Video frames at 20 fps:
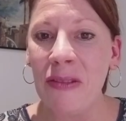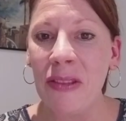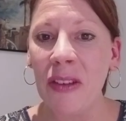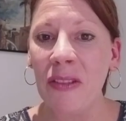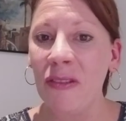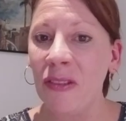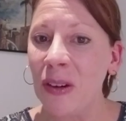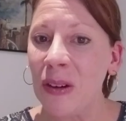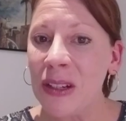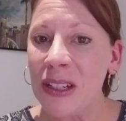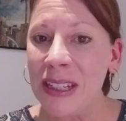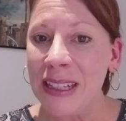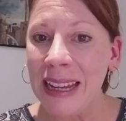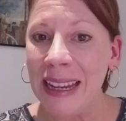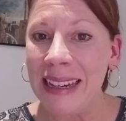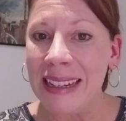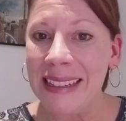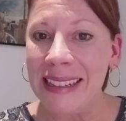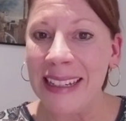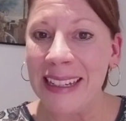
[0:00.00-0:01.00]
the first
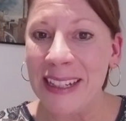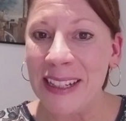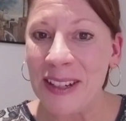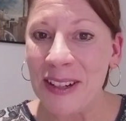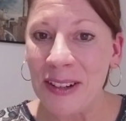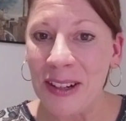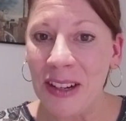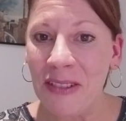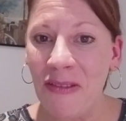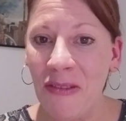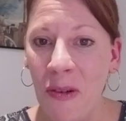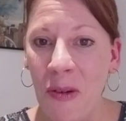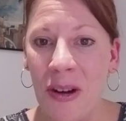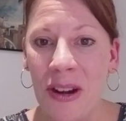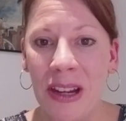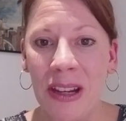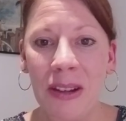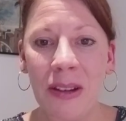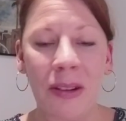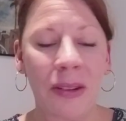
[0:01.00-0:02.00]
day's entry for
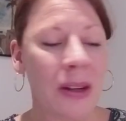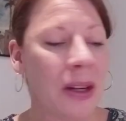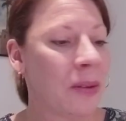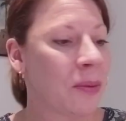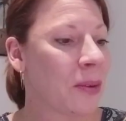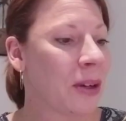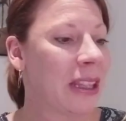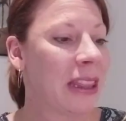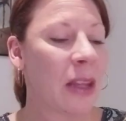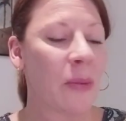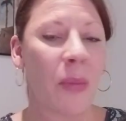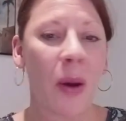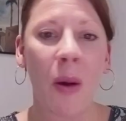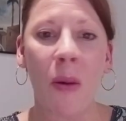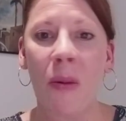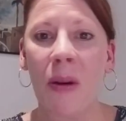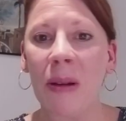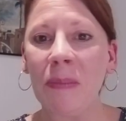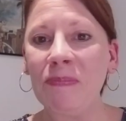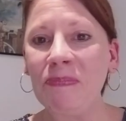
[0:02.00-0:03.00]
you, read the
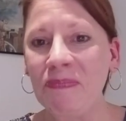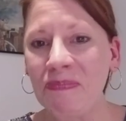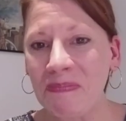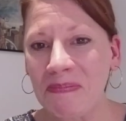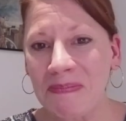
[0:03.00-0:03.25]
poem